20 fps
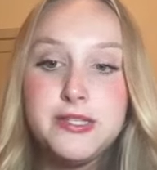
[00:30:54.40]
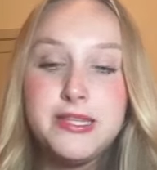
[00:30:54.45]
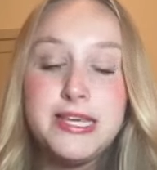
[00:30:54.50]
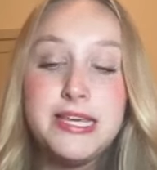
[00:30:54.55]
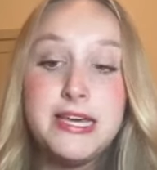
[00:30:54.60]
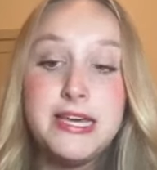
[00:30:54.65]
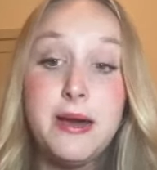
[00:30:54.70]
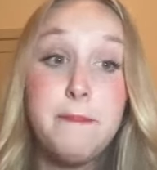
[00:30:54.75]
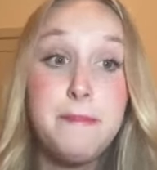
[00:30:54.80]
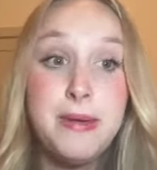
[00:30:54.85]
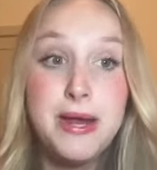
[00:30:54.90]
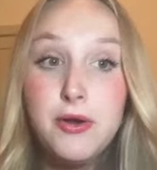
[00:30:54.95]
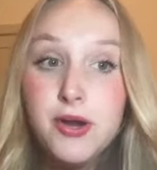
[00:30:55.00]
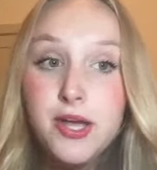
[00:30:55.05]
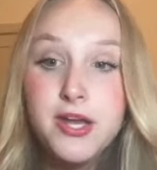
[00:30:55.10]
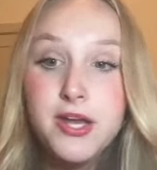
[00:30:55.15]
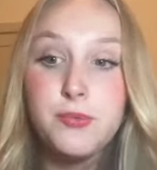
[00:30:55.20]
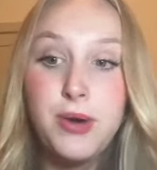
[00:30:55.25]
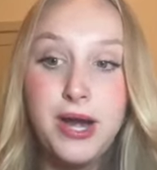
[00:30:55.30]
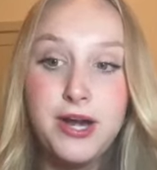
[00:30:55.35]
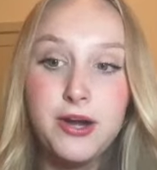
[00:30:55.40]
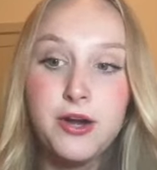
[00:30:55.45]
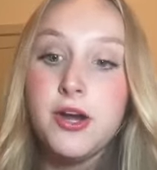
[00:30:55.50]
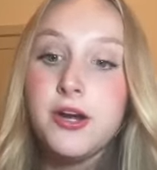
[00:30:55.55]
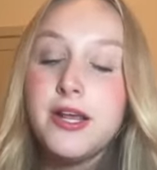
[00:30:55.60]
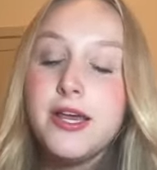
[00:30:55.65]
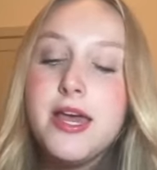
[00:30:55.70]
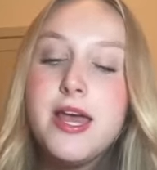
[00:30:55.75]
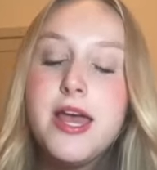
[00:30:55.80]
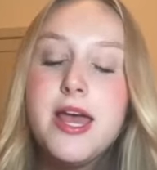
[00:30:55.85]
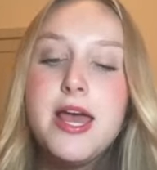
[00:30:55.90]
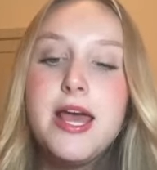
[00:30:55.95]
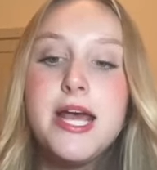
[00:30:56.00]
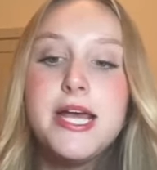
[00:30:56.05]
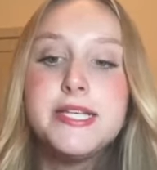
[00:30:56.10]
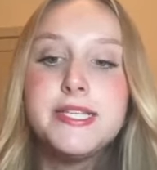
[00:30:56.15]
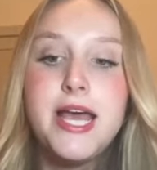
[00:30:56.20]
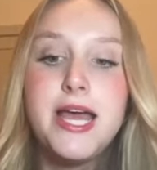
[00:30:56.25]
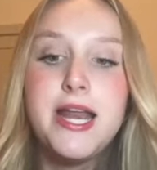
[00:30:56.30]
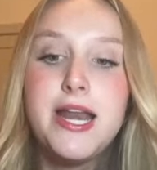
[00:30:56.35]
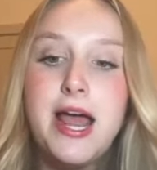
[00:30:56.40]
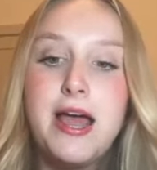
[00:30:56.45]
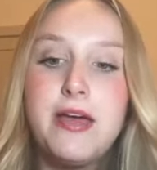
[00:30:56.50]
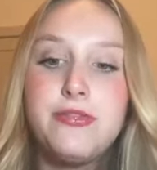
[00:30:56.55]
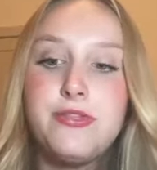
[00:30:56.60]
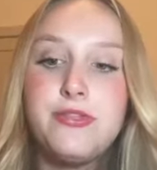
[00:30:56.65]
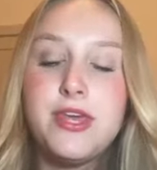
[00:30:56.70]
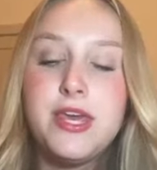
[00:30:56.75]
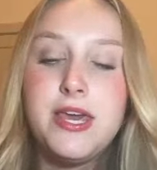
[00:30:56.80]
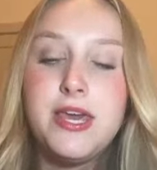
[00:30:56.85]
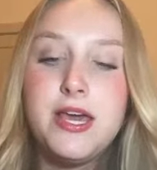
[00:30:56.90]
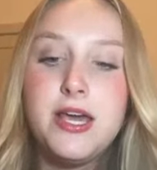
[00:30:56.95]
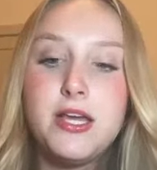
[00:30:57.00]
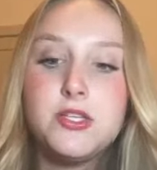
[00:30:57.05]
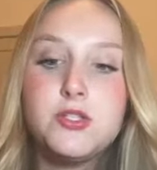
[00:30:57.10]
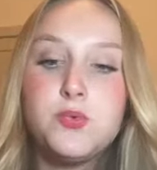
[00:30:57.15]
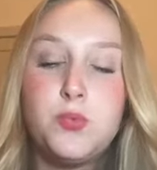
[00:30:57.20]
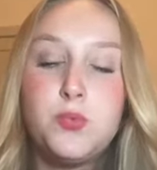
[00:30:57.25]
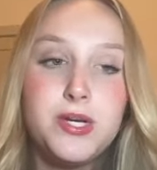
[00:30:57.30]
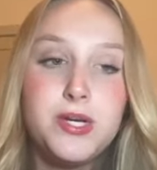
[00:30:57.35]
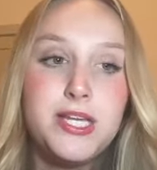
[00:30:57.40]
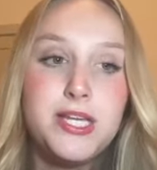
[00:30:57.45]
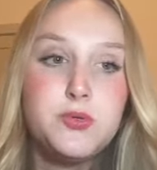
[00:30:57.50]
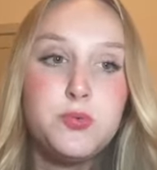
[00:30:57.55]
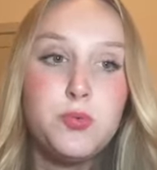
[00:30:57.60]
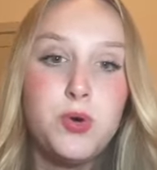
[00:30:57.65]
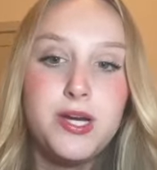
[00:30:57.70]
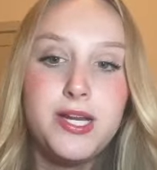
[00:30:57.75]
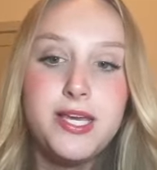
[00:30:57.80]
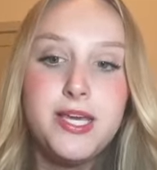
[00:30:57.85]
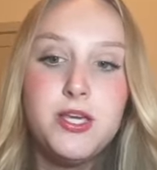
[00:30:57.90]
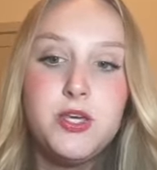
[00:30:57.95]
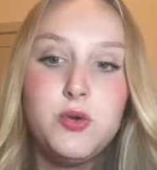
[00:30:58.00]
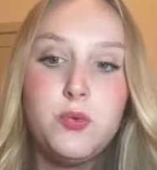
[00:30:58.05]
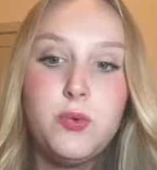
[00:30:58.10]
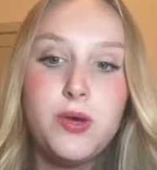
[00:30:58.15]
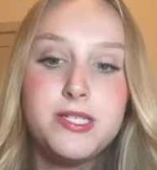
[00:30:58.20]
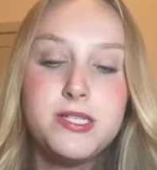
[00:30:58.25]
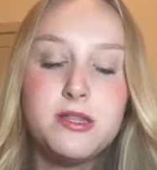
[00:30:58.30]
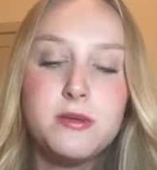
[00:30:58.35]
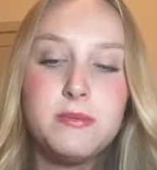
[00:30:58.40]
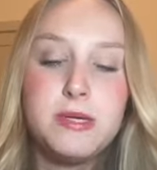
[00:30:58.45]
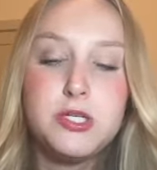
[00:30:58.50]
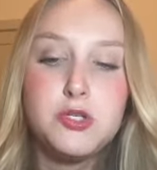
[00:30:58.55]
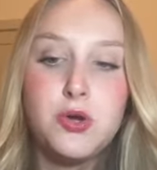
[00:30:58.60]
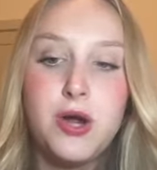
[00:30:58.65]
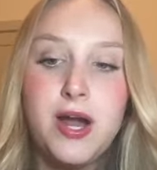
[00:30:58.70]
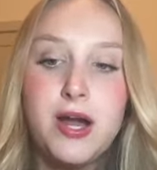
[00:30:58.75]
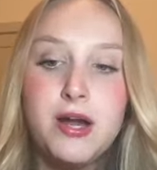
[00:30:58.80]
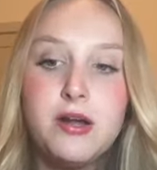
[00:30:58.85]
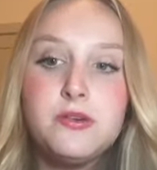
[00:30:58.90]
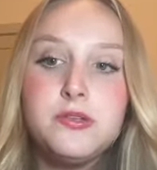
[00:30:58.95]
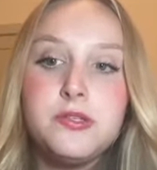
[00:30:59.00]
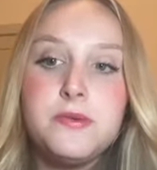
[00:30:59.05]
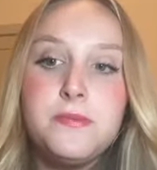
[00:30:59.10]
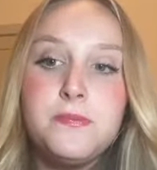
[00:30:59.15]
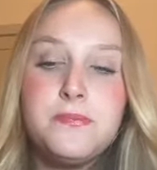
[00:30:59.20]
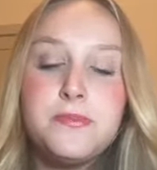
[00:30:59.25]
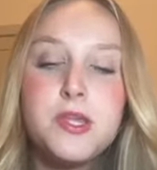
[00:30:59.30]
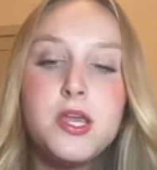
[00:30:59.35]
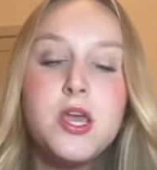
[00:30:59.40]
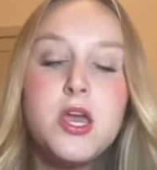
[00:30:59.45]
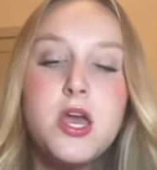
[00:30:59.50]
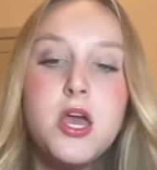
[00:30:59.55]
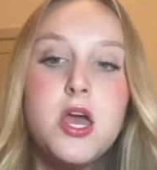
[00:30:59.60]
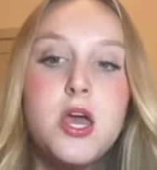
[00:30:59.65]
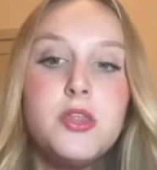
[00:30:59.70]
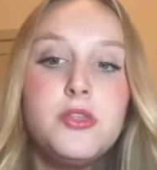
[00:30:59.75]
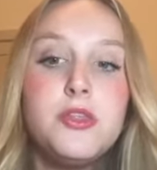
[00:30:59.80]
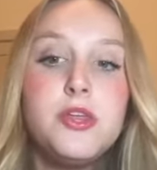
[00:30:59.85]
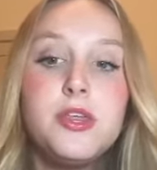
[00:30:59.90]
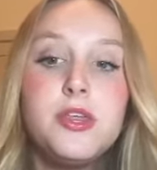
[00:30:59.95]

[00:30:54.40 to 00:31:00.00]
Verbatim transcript: the American record set at the 2020 U.S. Olympic trials. The